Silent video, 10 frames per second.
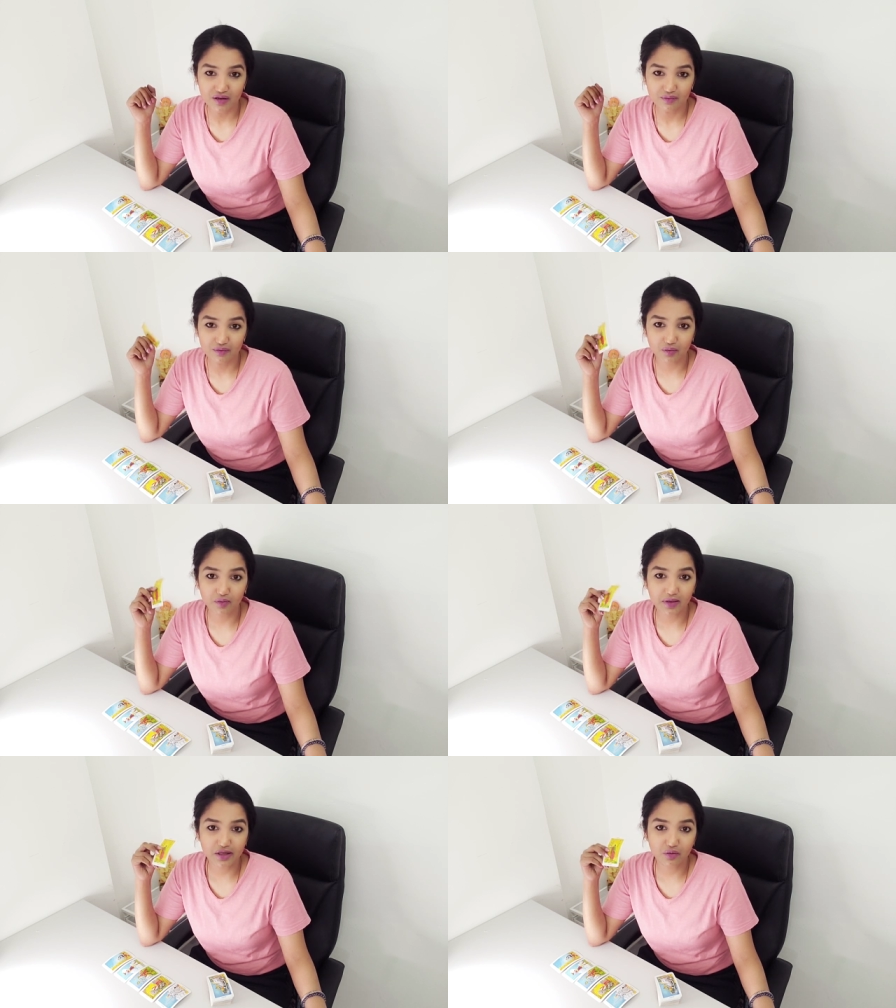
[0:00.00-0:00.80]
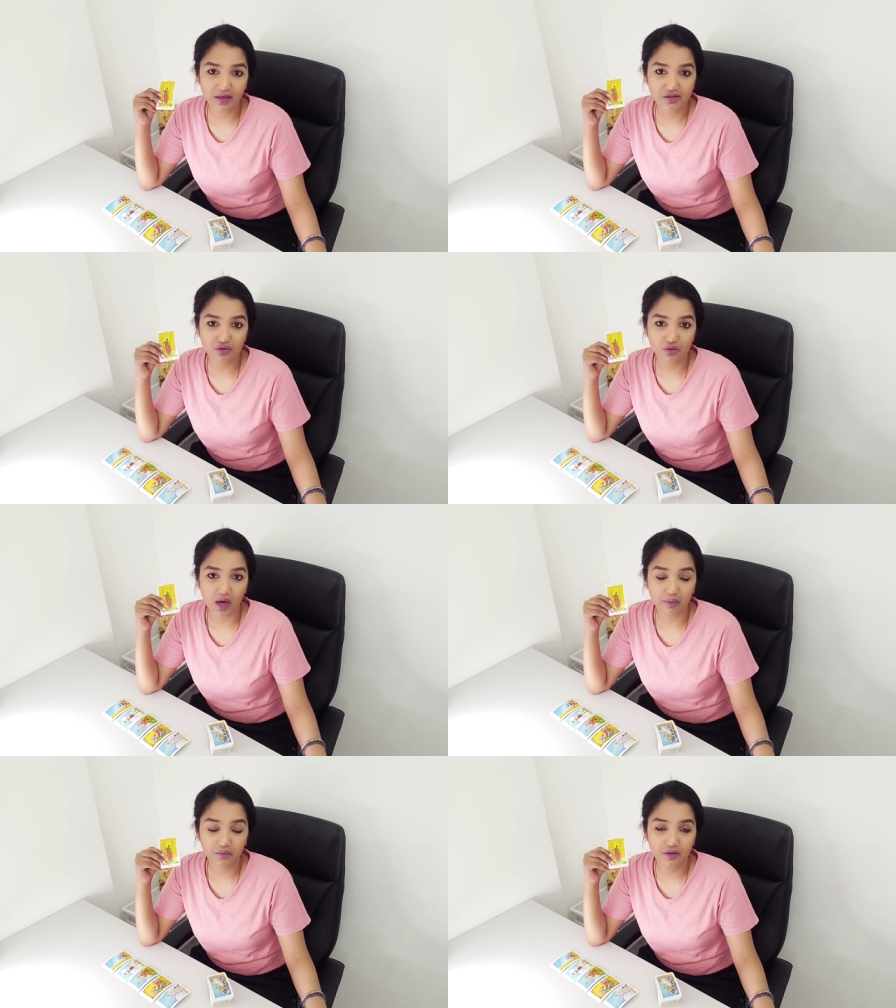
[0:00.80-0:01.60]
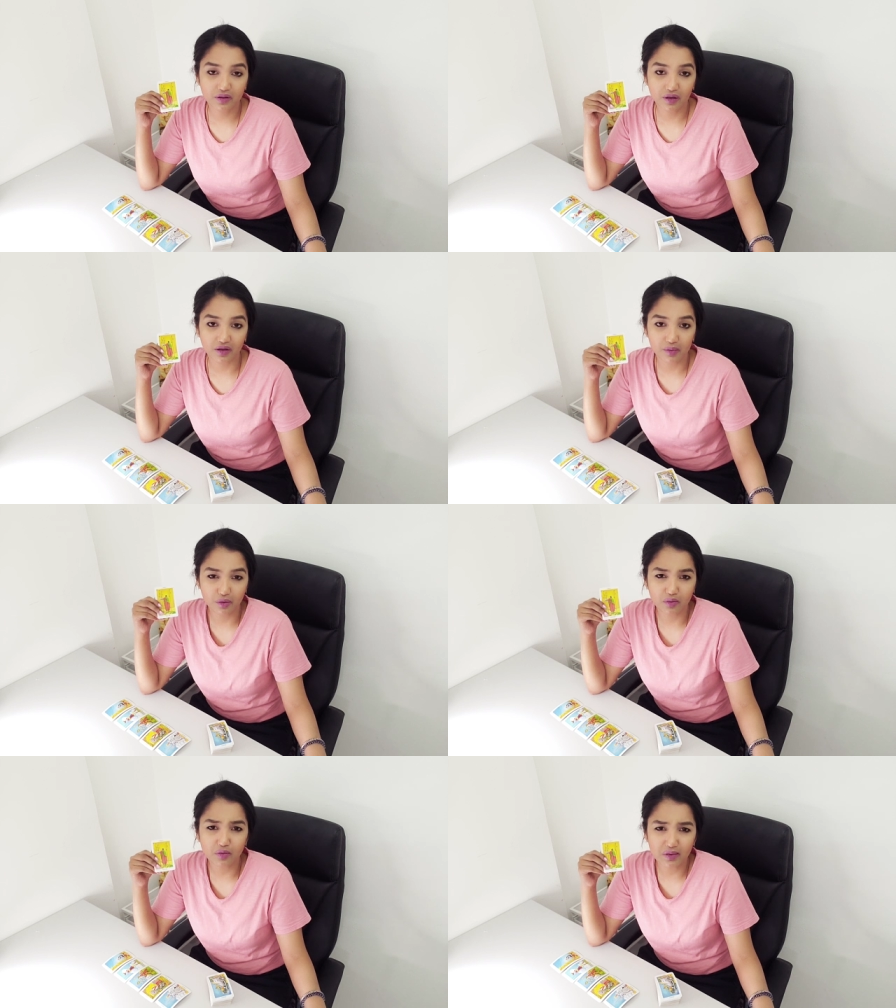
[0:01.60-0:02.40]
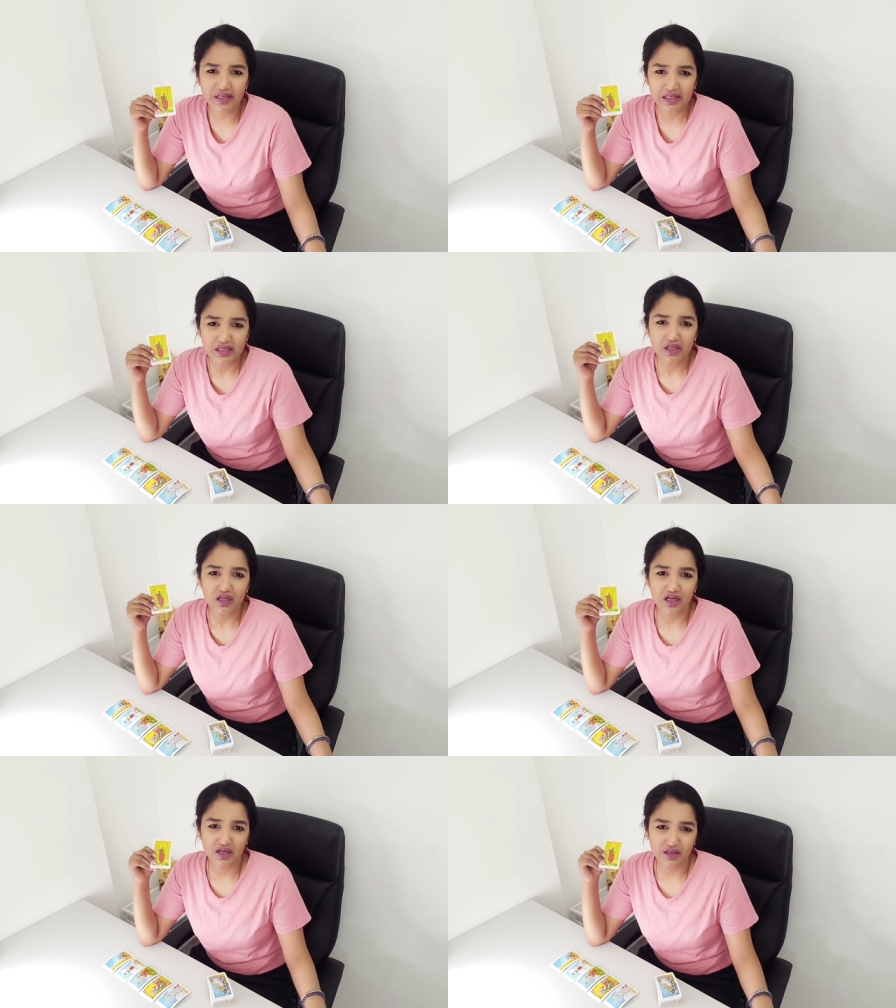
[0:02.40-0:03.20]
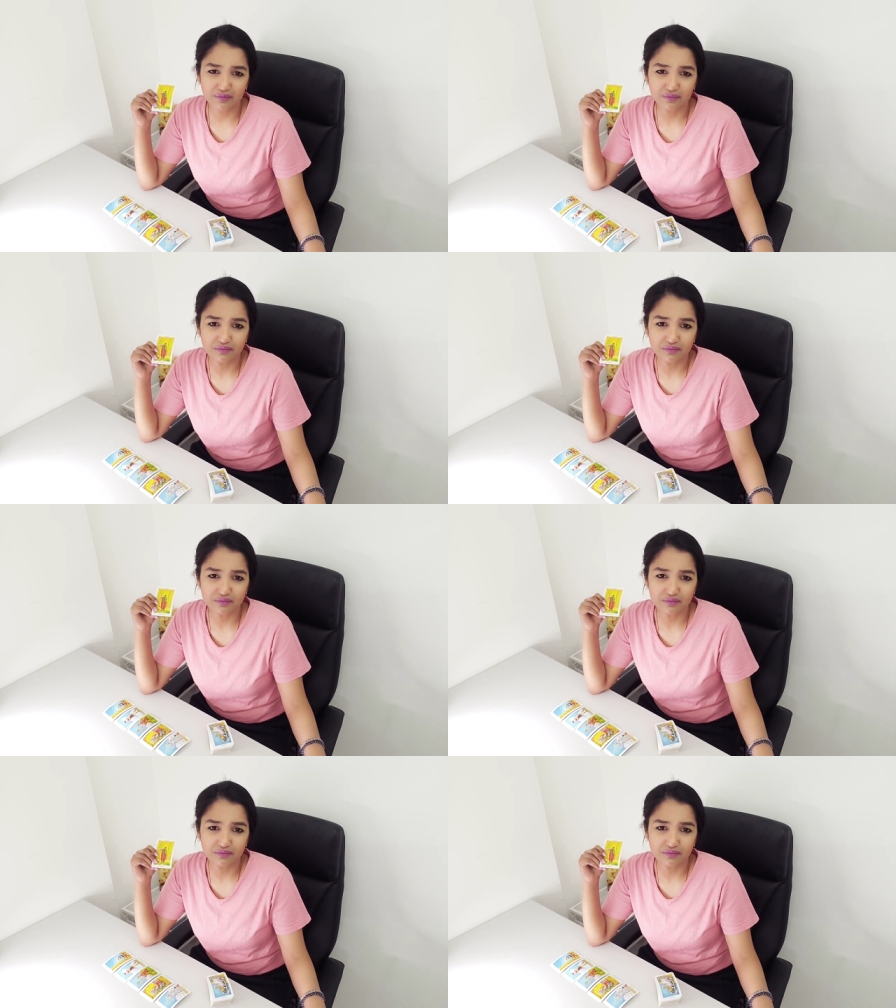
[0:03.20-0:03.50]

probably you might screw up. Okay, probably uh,